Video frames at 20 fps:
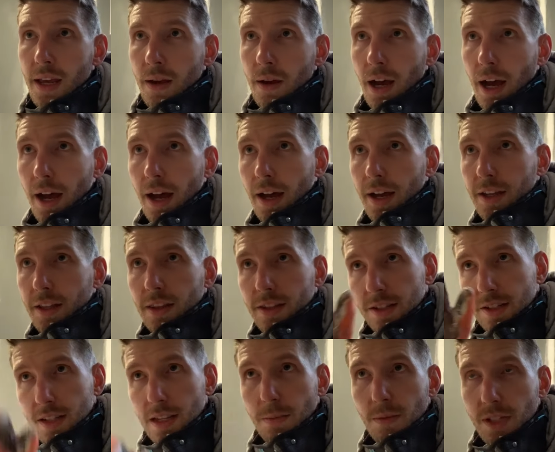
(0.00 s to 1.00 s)
the
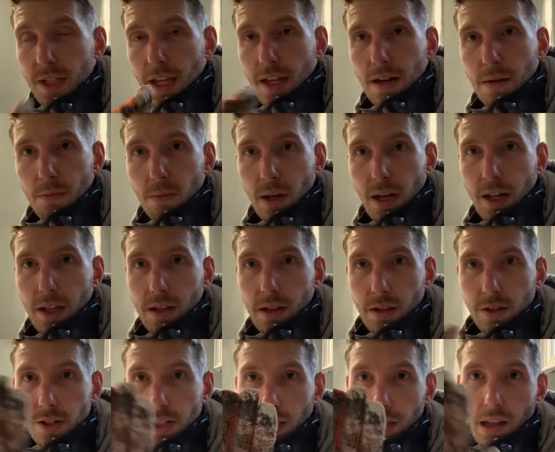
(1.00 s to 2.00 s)
seam is hidden,
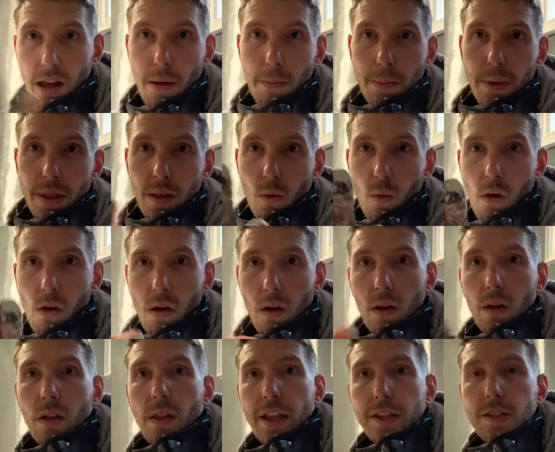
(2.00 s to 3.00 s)
but there's a lump in the
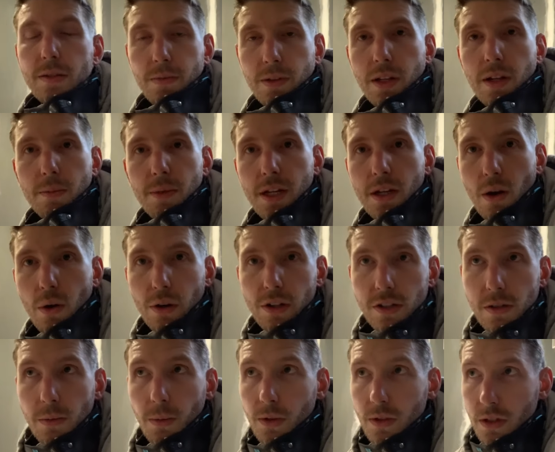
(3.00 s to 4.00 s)
wall. That's going to be
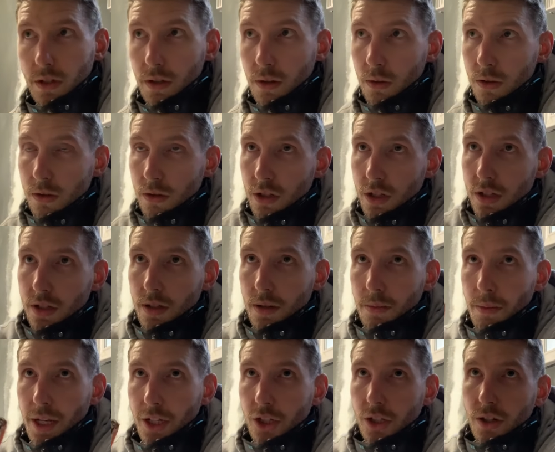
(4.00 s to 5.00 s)
noticeable too. So
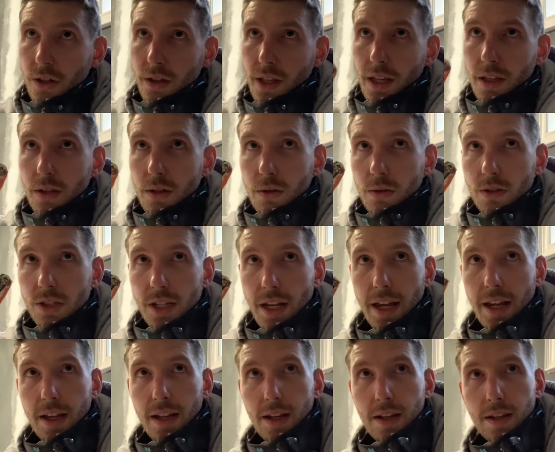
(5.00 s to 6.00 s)
just make sure that you
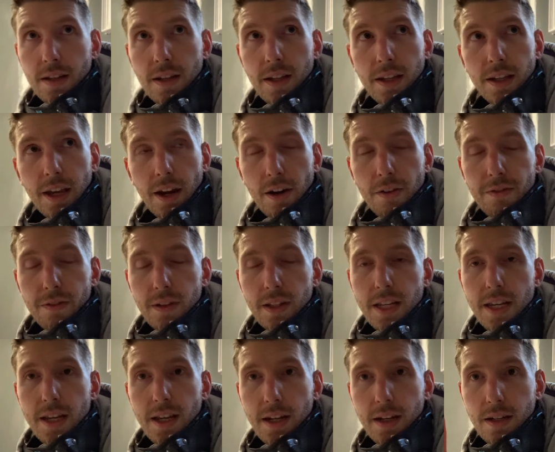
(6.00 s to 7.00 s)
sand
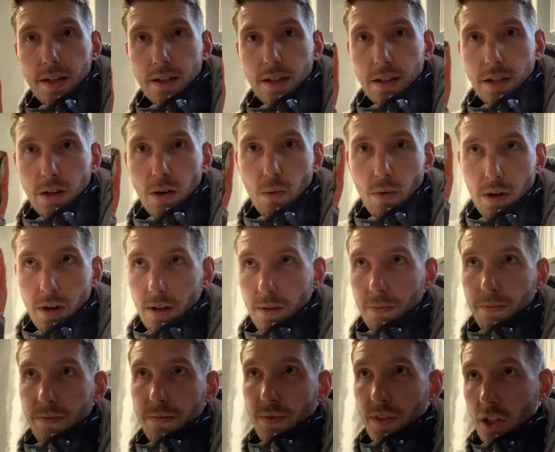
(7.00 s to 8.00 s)
carefully, and you don't want
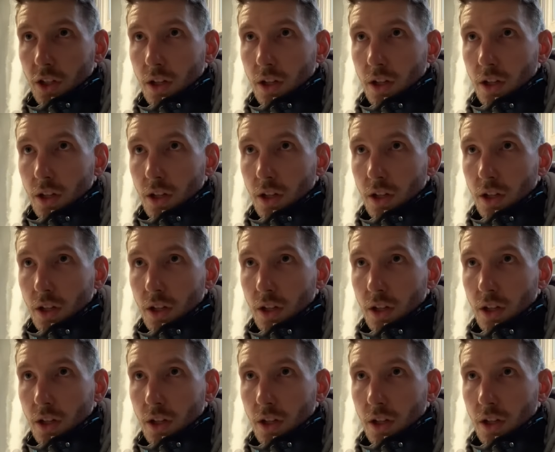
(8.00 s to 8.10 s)
to